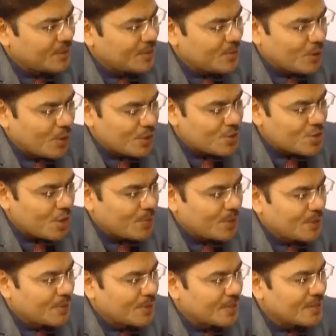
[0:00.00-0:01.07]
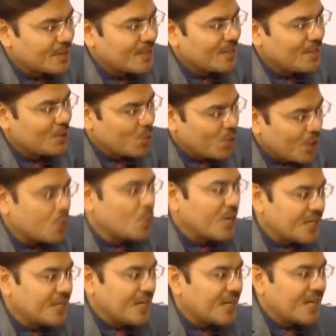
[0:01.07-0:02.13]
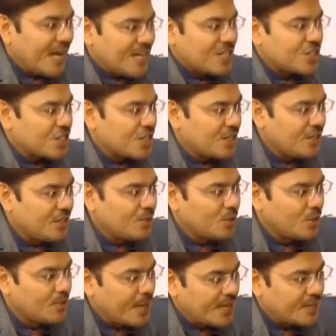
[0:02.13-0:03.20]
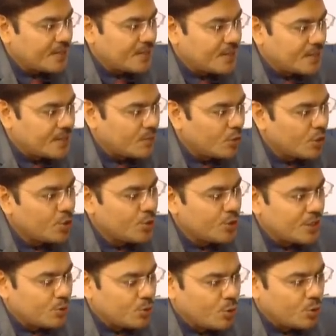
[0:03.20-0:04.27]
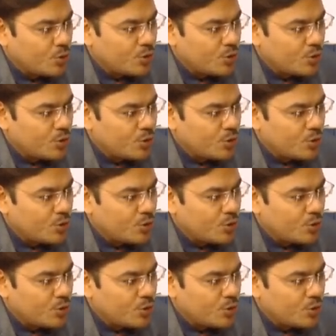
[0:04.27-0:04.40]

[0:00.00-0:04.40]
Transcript: small shopkeepers to convert their cash into the banking system. What do you say to those?